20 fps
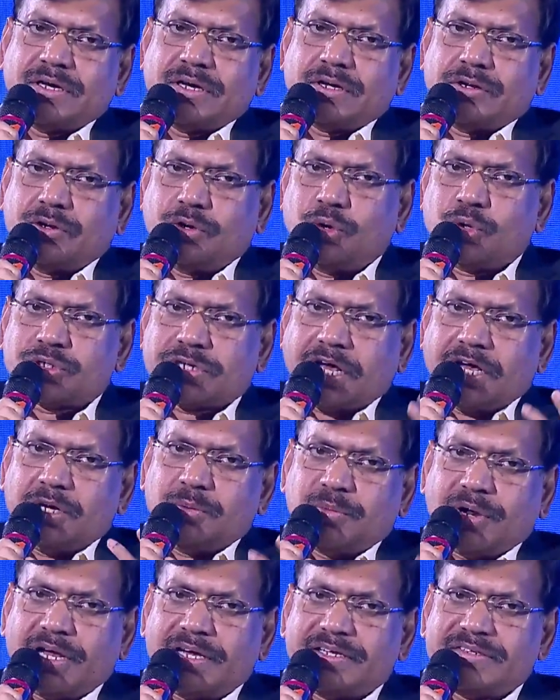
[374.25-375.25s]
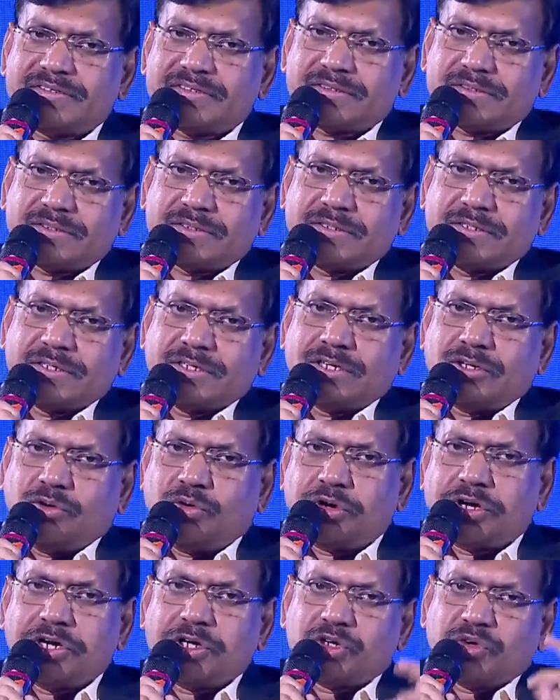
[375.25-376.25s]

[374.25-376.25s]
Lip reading: no timelines, no need